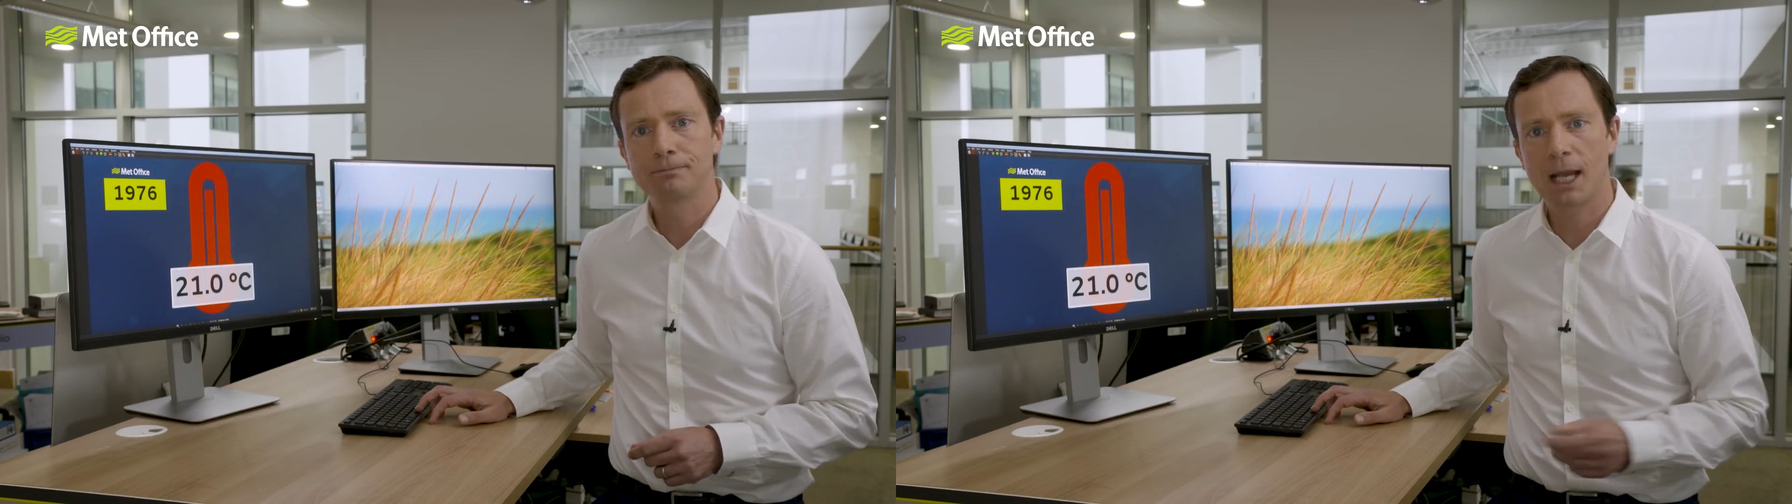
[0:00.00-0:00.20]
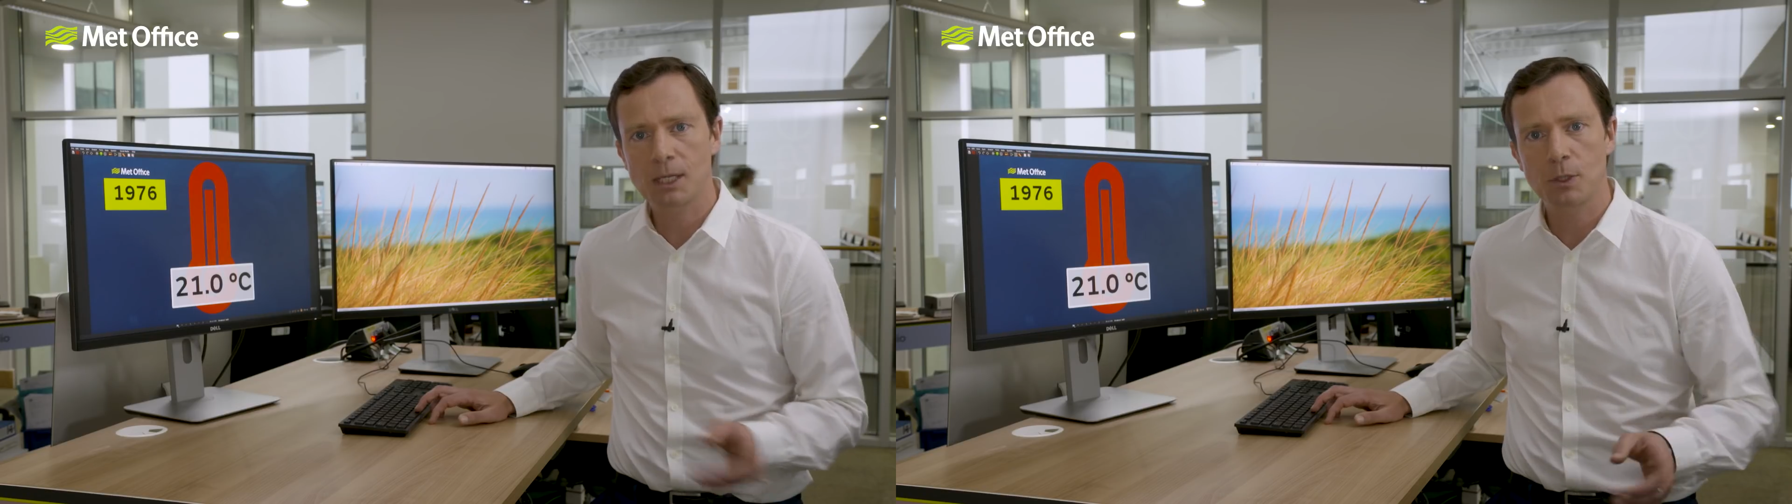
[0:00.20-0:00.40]

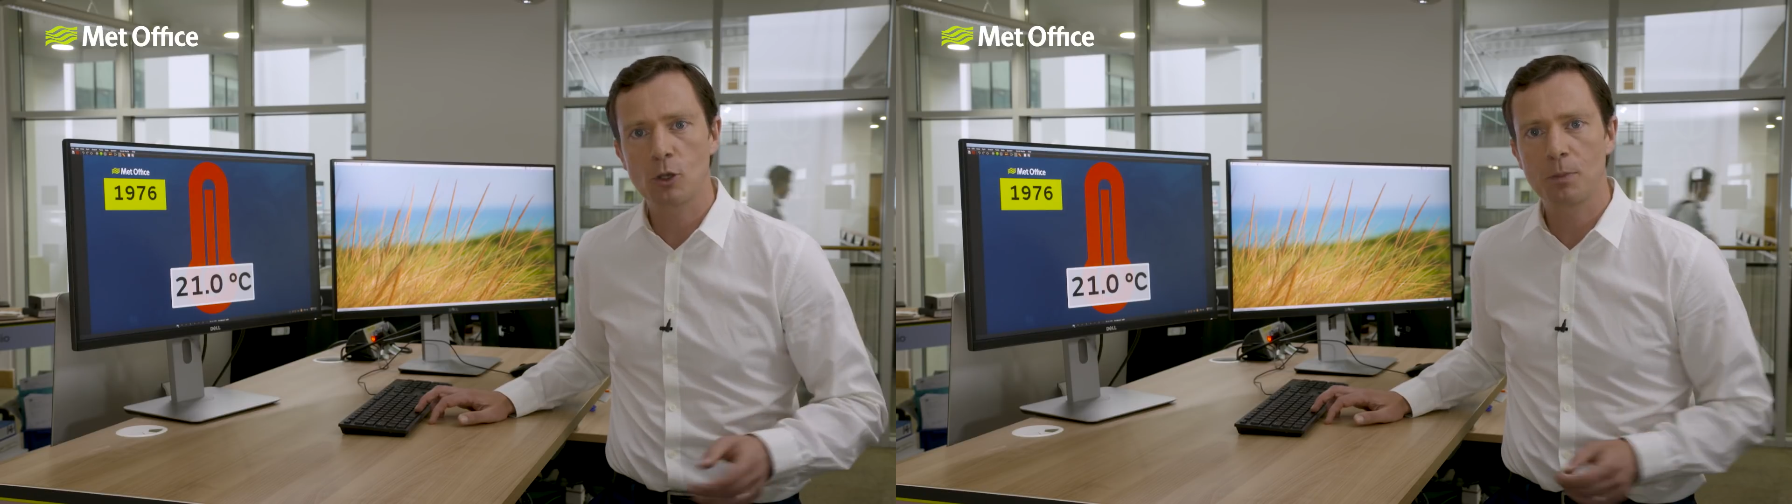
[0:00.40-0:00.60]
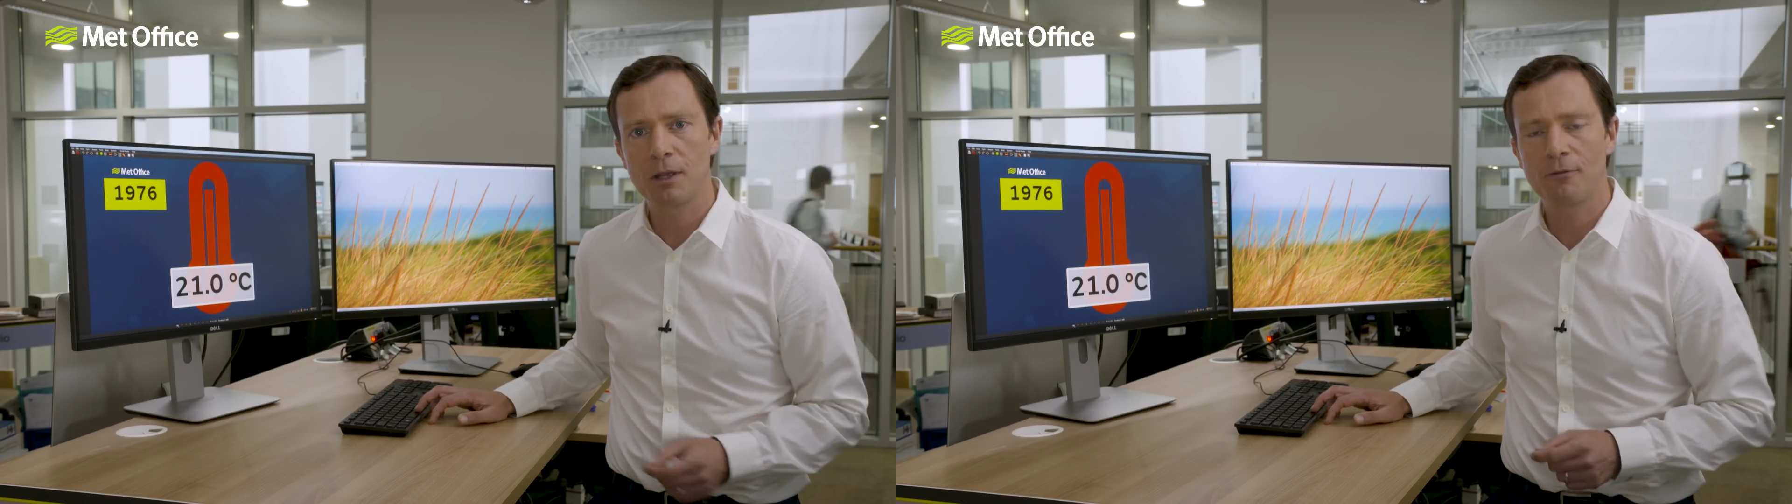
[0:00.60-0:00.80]
as we
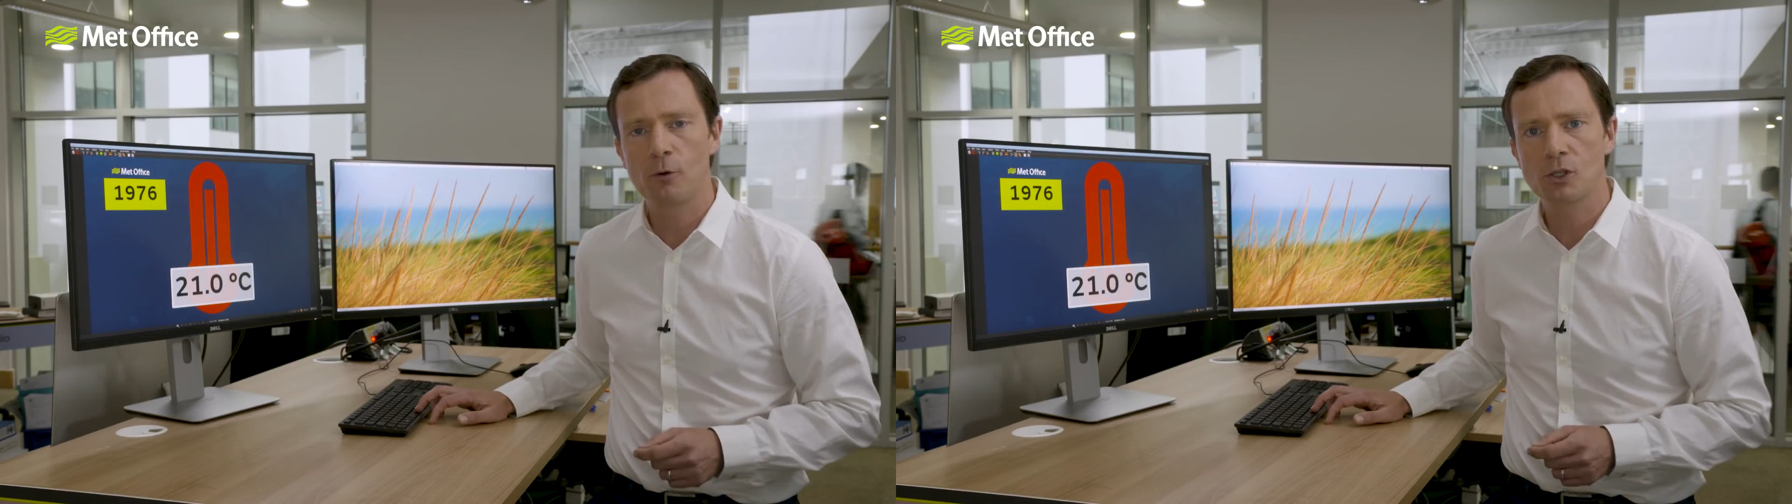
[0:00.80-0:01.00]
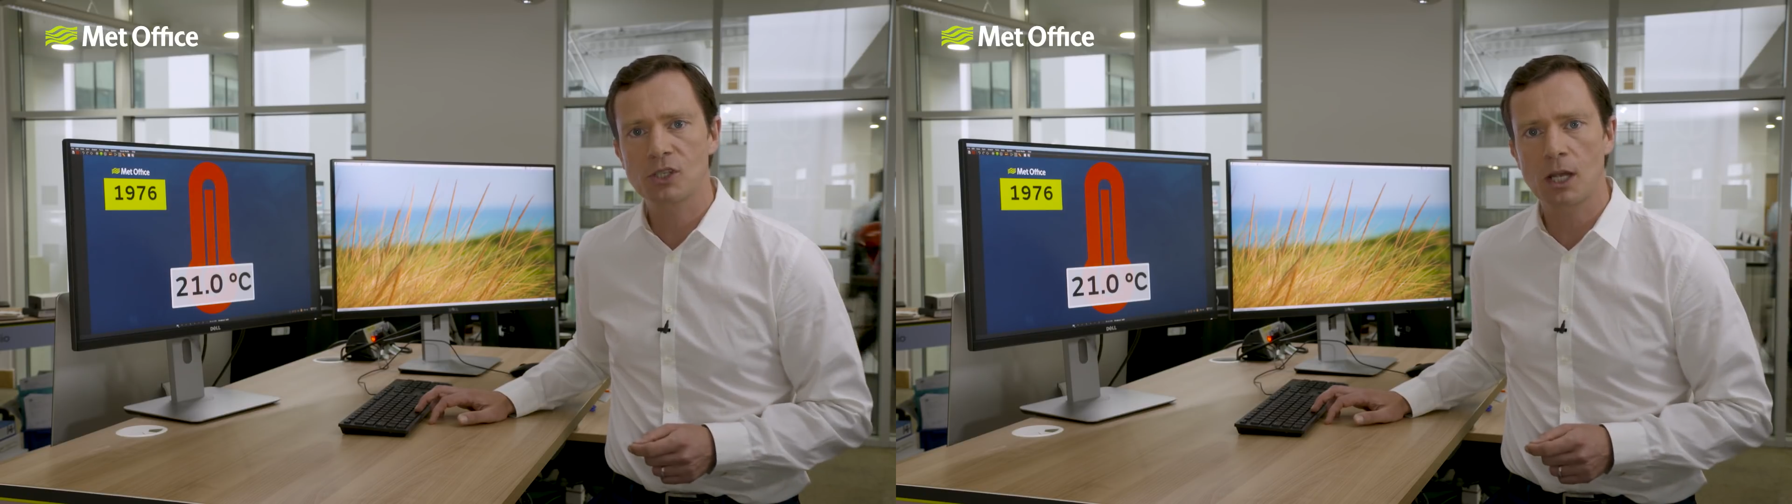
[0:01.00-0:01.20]
could be
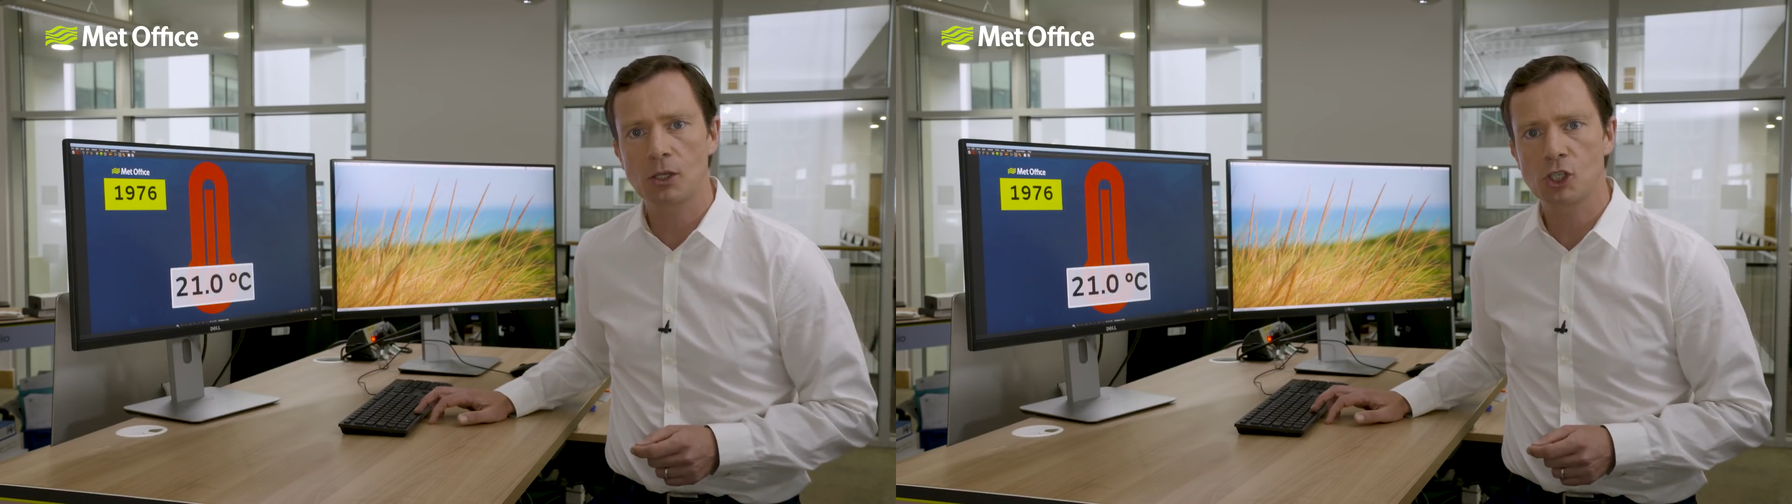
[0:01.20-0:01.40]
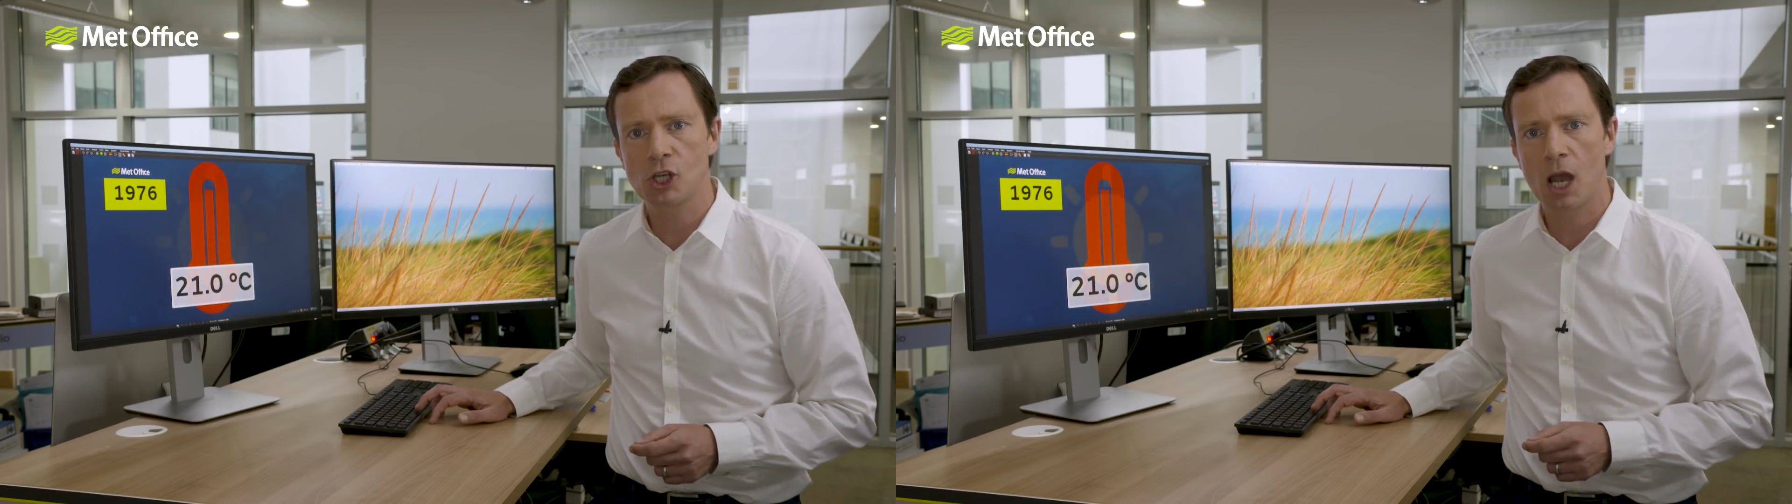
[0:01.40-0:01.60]
for
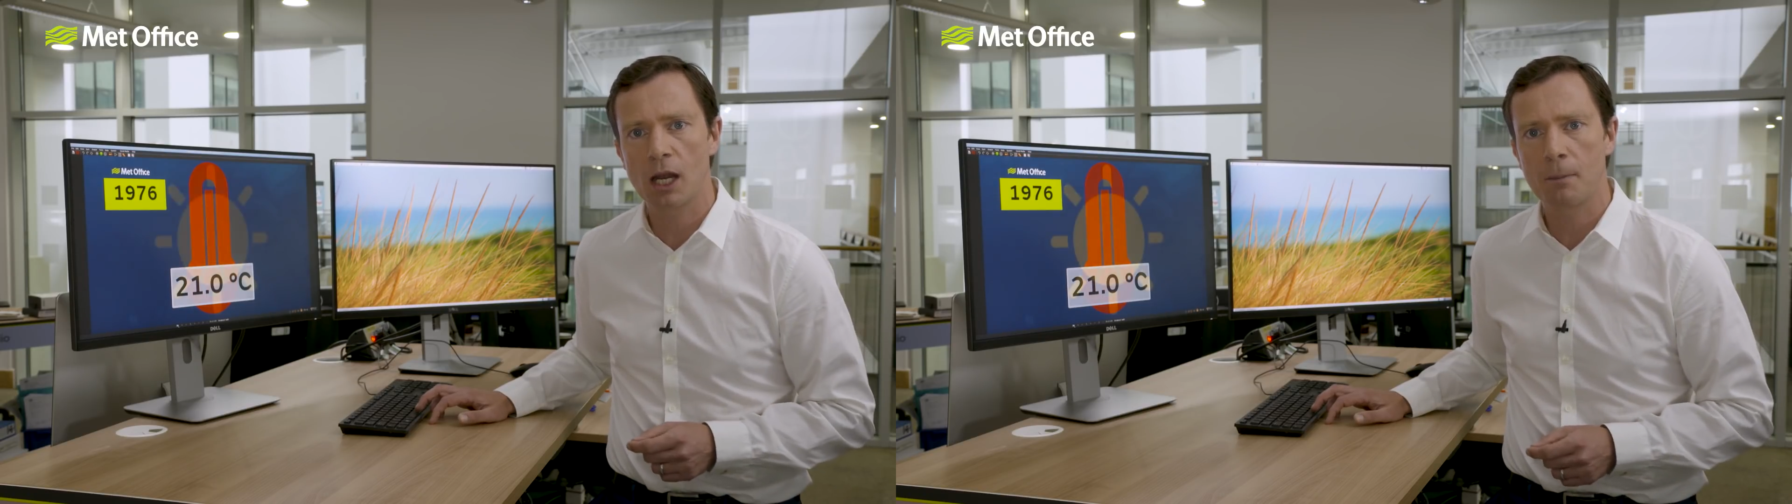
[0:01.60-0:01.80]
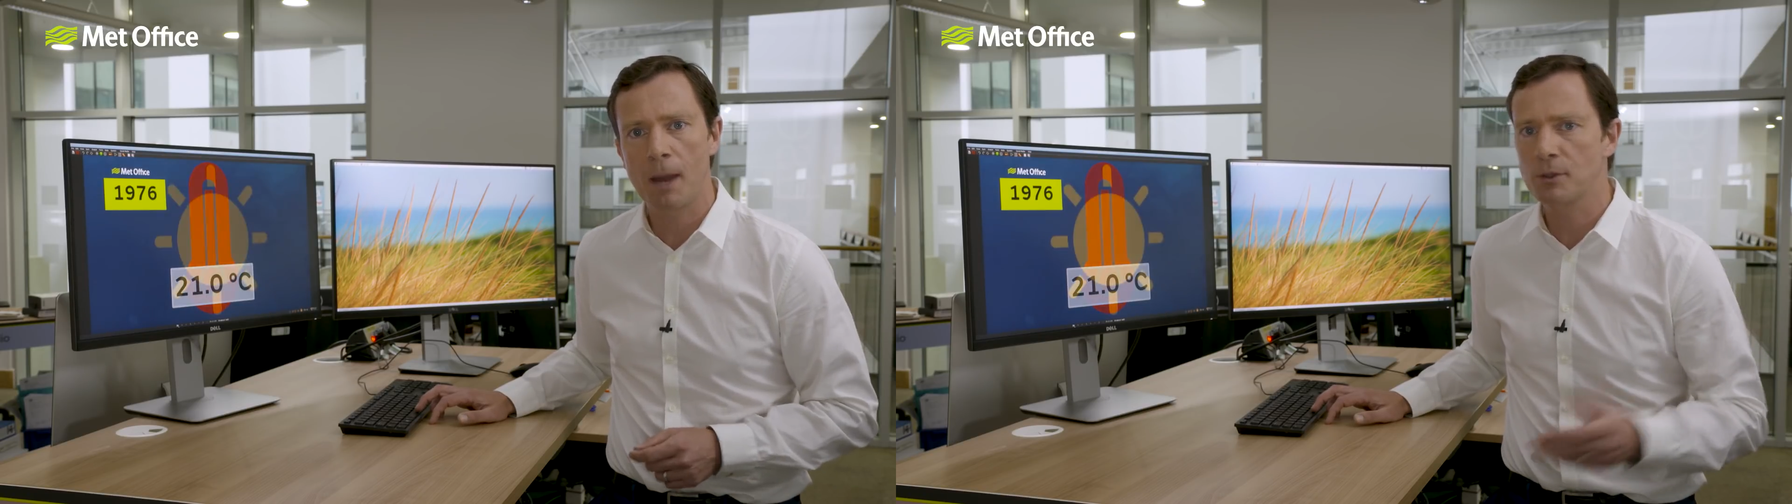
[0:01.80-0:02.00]

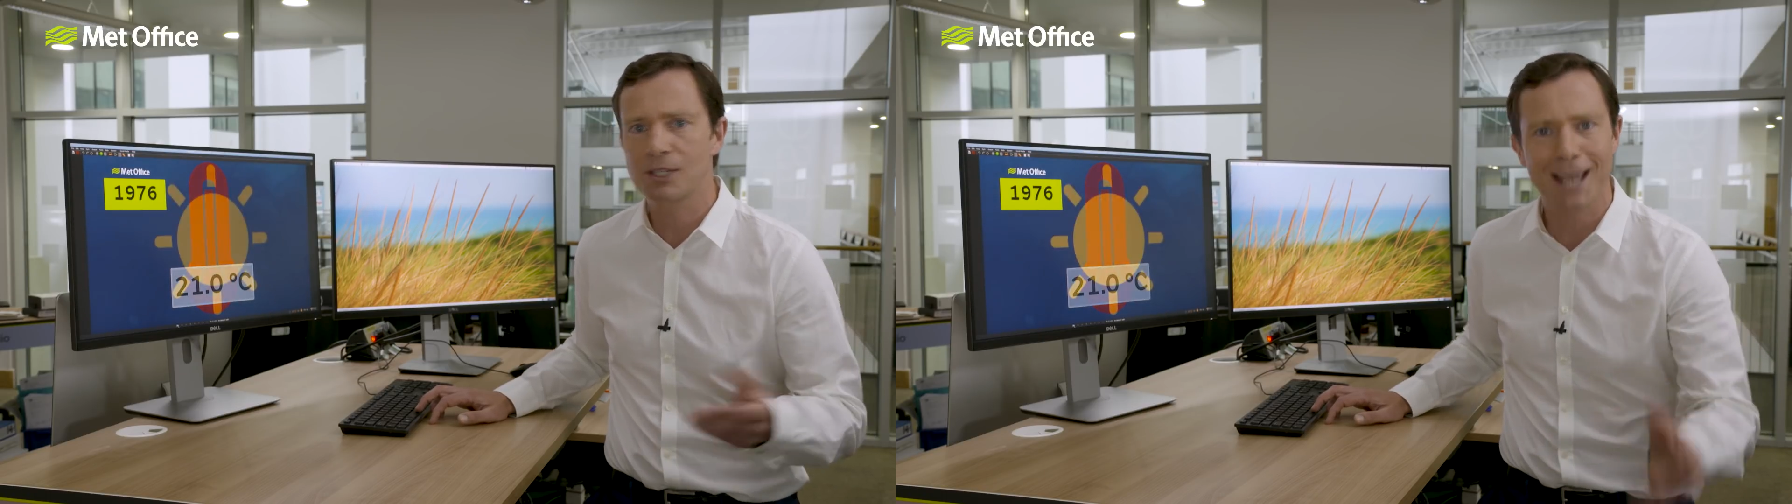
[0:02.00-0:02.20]
sunshine amounts.